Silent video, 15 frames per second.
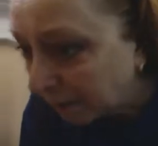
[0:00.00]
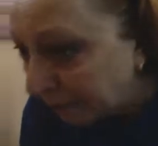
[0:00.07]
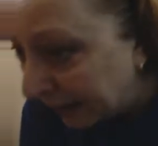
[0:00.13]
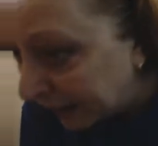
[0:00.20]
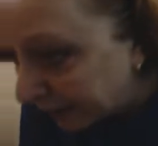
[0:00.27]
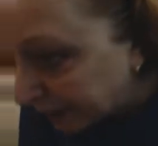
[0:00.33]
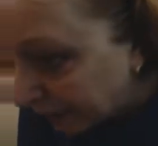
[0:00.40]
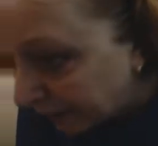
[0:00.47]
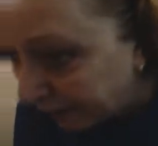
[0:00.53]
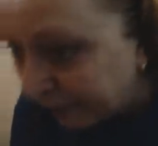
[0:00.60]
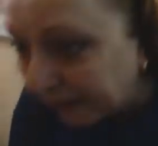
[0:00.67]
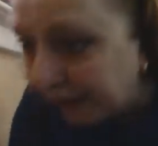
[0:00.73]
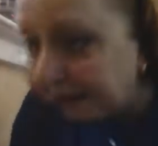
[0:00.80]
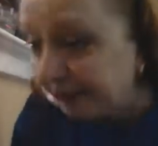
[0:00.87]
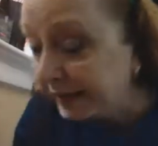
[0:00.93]
But so
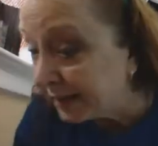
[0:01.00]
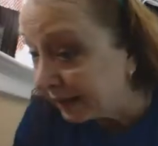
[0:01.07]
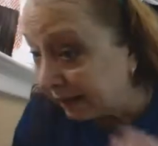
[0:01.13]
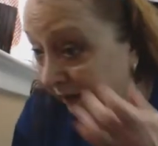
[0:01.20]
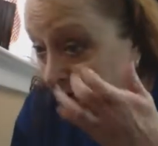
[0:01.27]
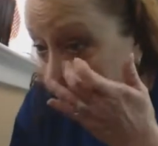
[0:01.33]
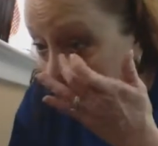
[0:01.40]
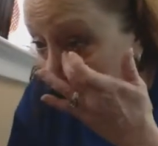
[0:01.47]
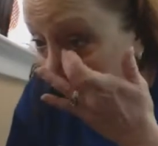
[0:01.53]
far it's not looking